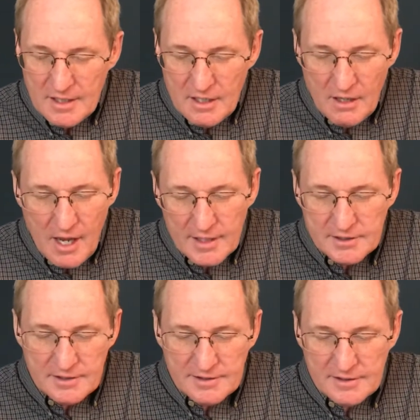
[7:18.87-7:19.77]

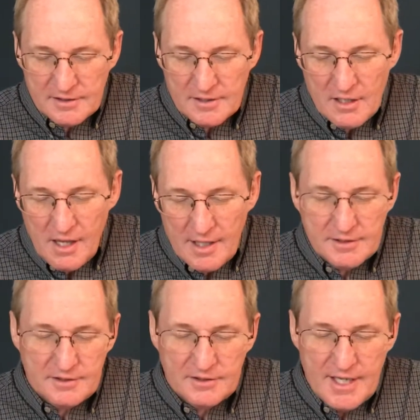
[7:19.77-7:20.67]
Colossians in
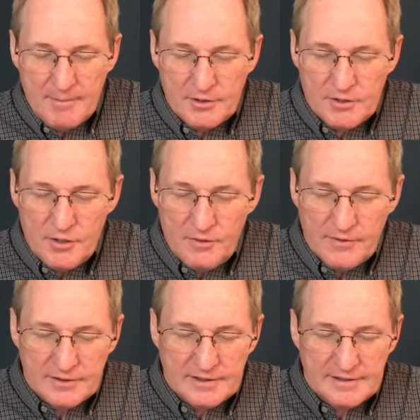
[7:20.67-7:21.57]
Colossians chapter 2,
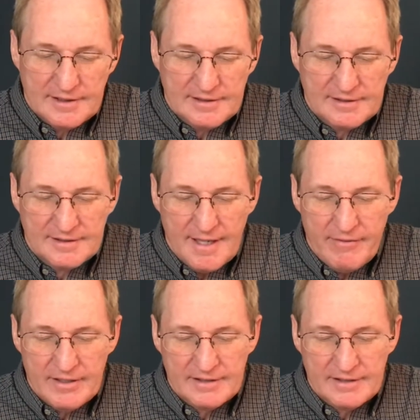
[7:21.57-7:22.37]
verses 6 and 7.